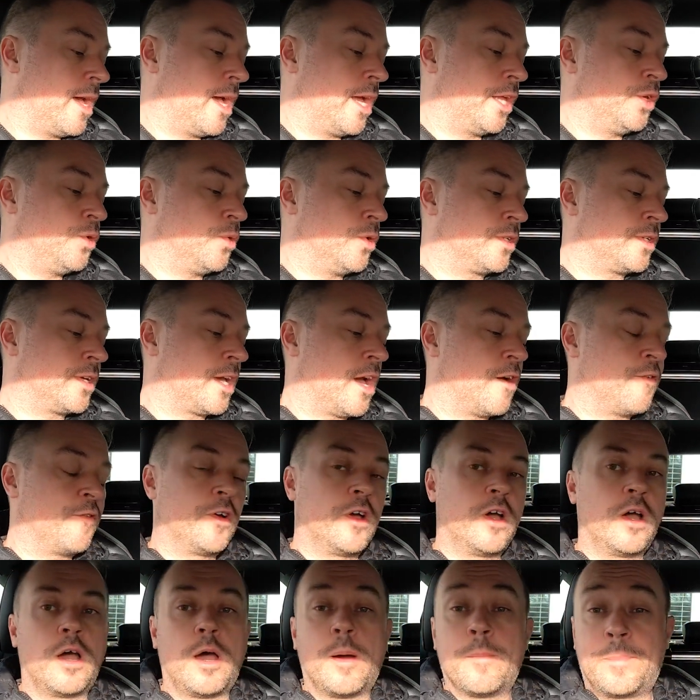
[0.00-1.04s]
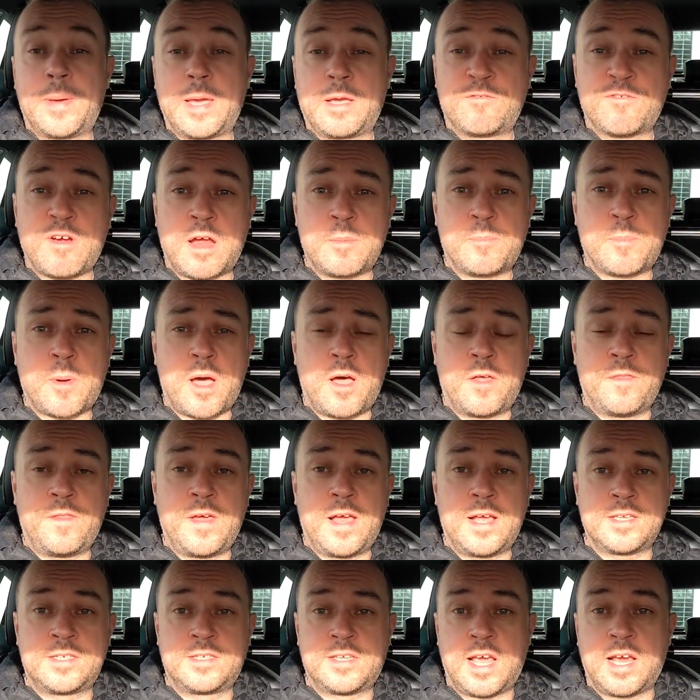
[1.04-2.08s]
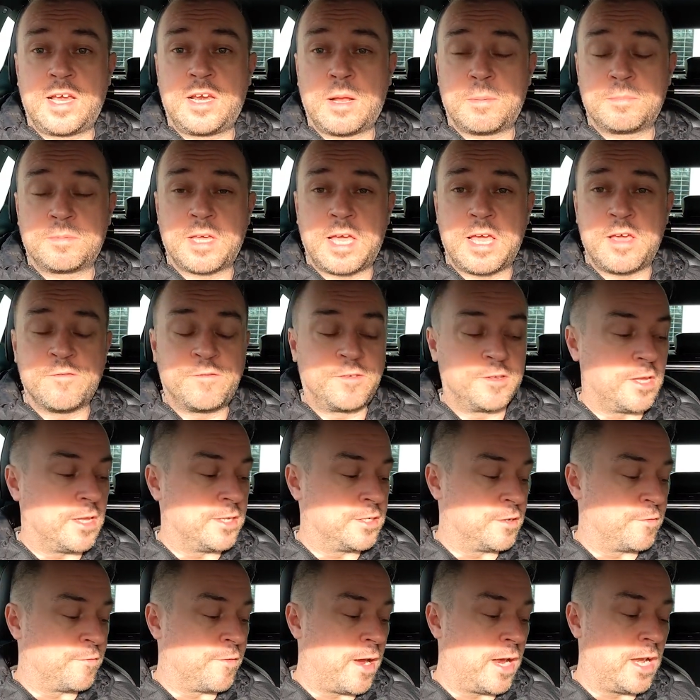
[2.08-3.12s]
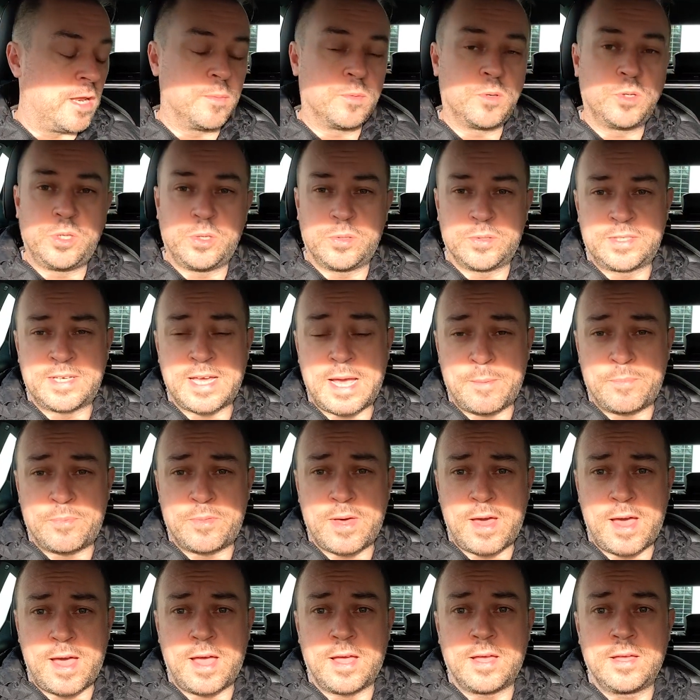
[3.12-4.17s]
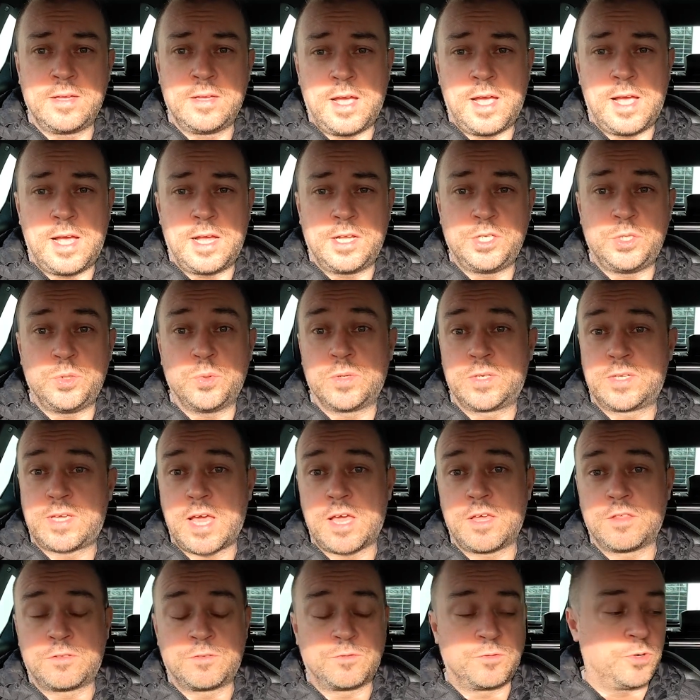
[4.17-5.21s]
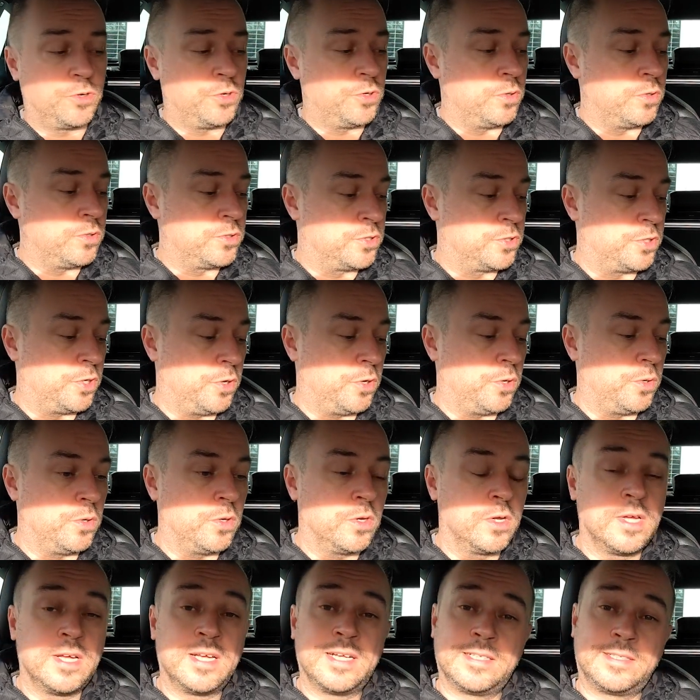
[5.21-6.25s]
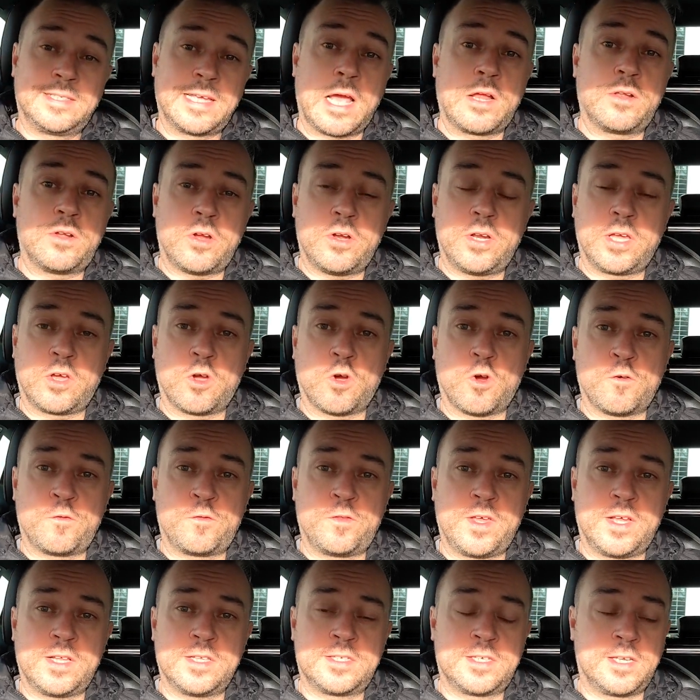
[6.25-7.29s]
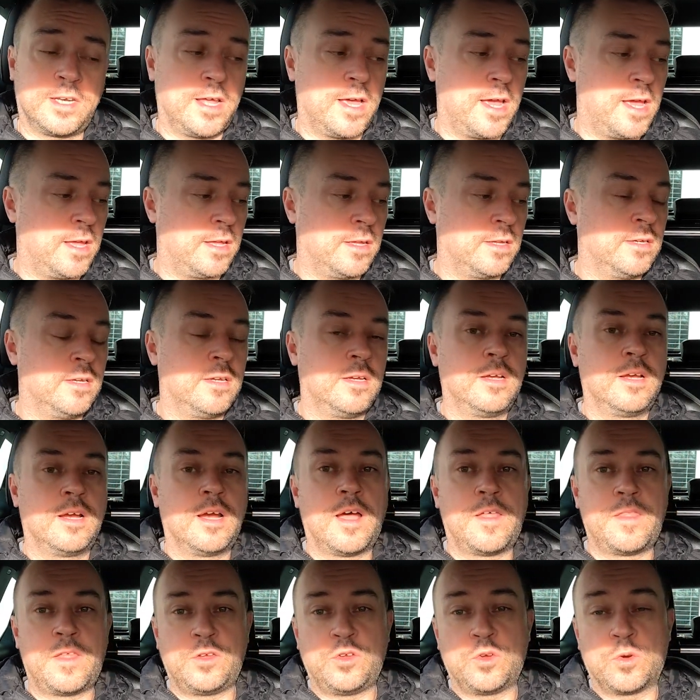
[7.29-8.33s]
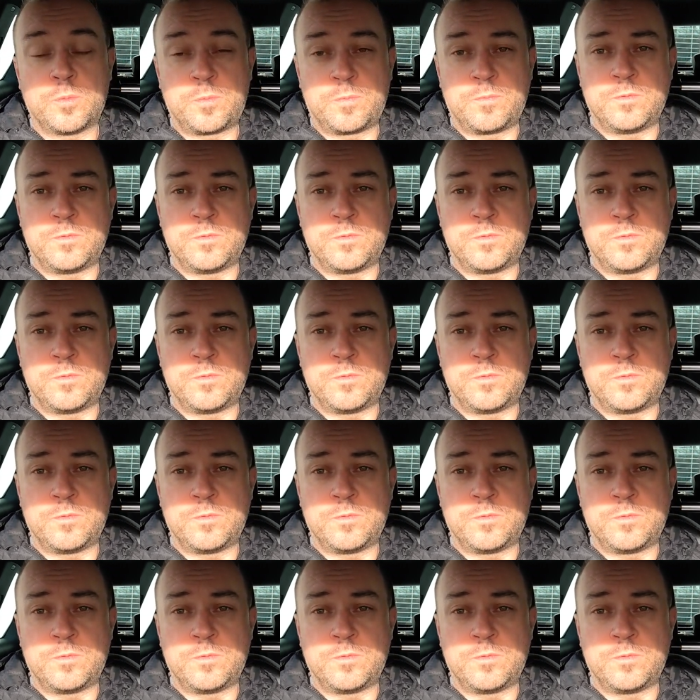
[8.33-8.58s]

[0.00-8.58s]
You would have a big red button there saying an update is available. You would tap that and you would get through to downloading it off the internet, and then your